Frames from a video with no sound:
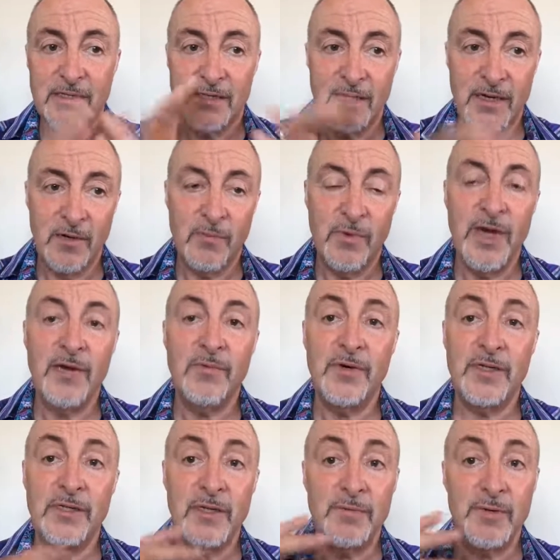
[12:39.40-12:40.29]
in a way
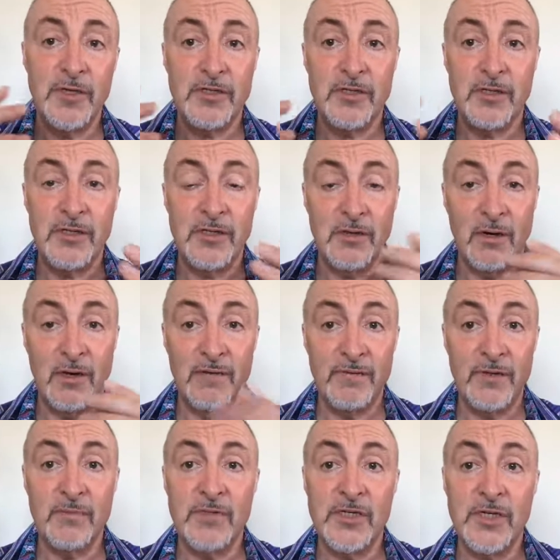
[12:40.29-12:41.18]
when the person is not
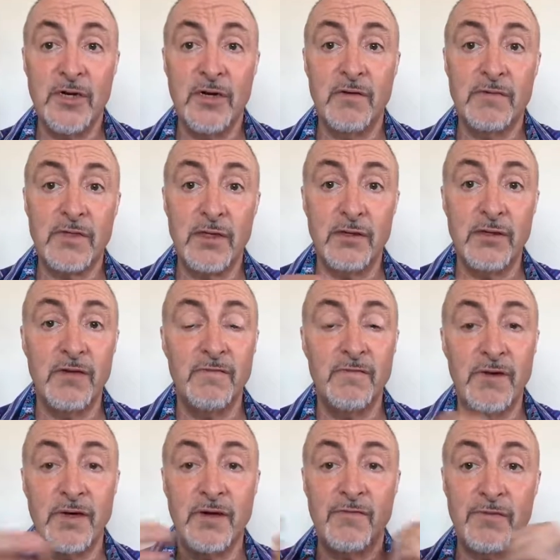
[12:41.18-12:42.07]
loving themselves they're looking
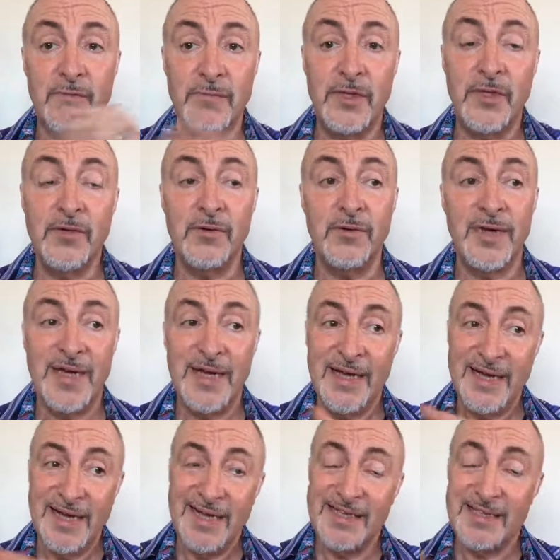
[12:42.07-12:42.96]
for love from you
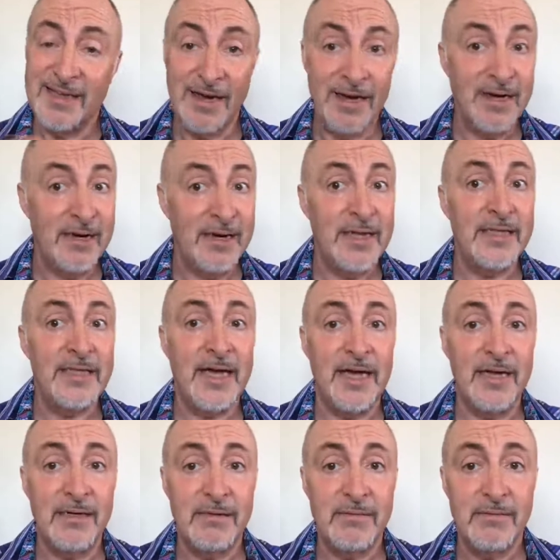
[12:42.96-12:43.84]
it's kind of like
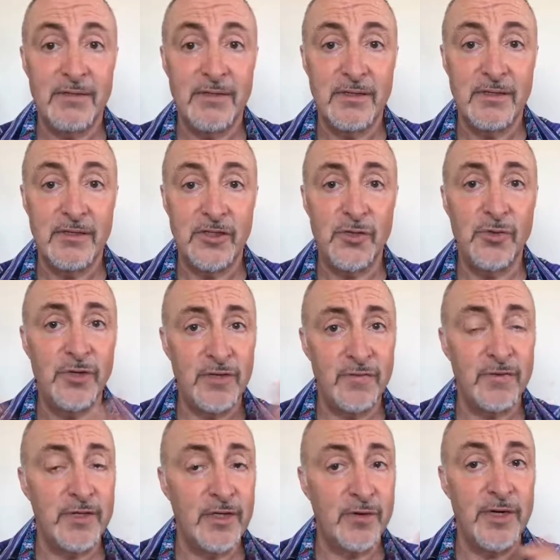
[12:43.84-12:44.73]
that to a
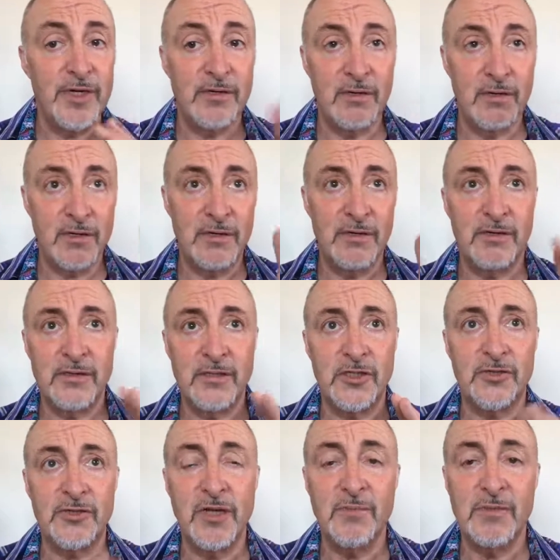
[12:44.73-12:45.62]
different degree not, not as
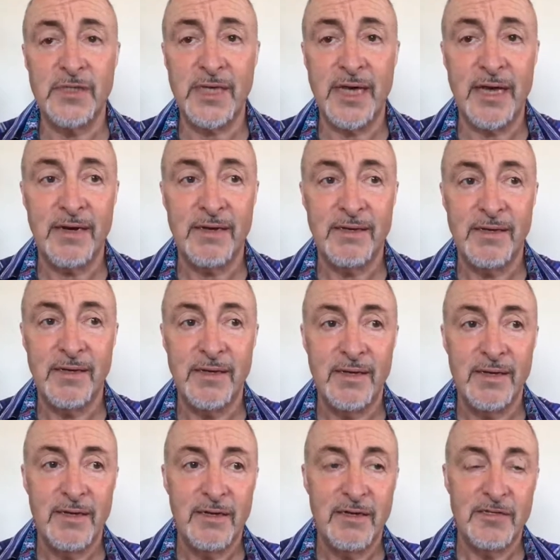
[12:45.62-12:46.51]
extreme as that
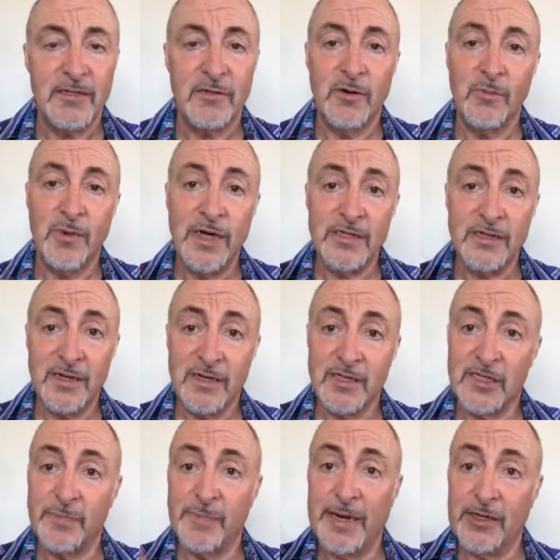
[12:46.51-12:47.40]
so in a way it's like a
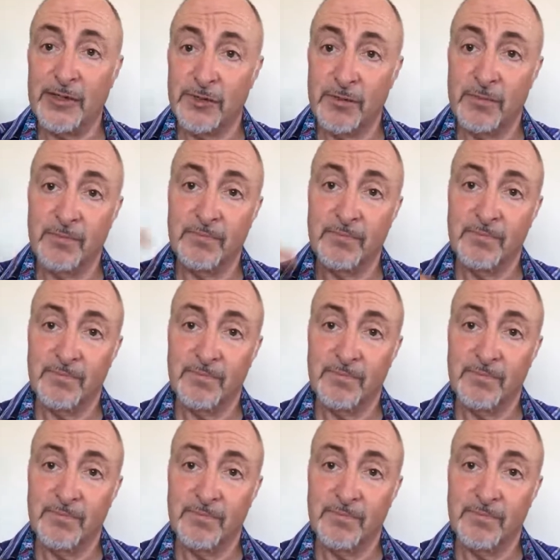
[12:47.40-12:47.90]
spectrum